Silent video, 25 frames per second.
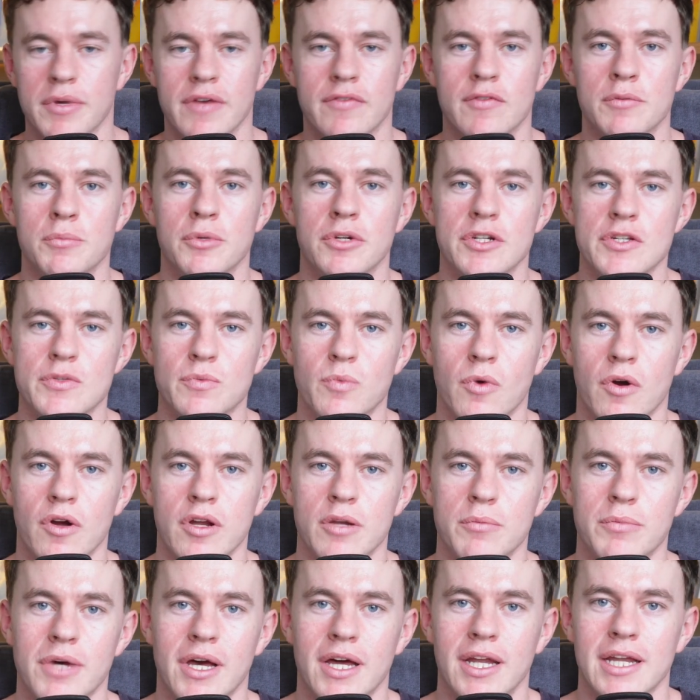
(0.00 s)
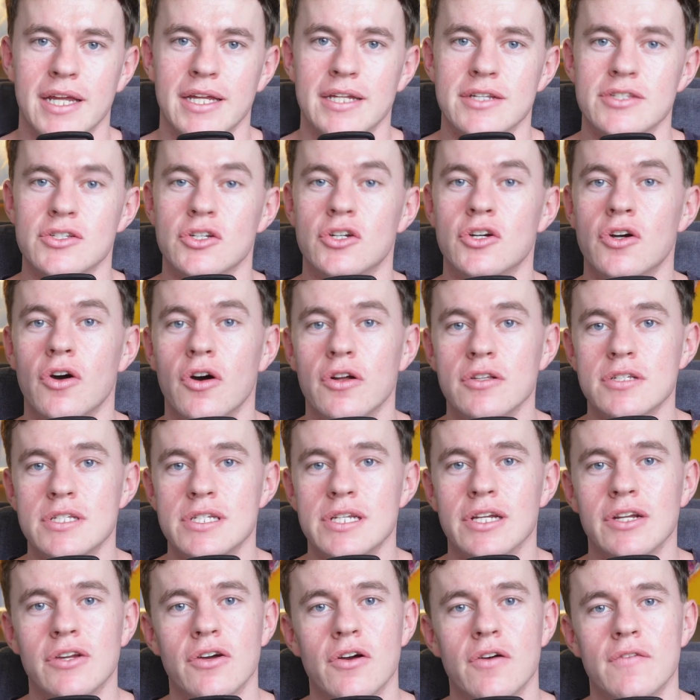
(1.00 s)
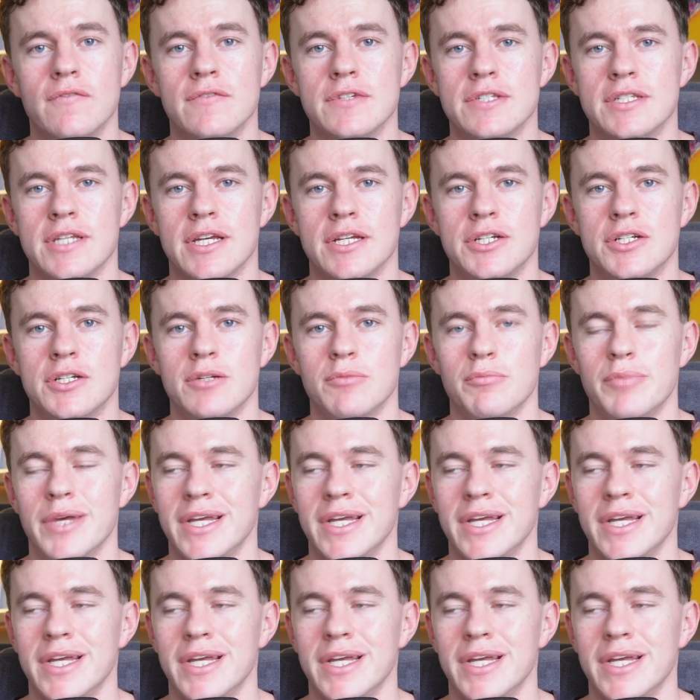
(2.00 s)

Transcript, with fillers: Everybody's worried about it. It is a constant conversation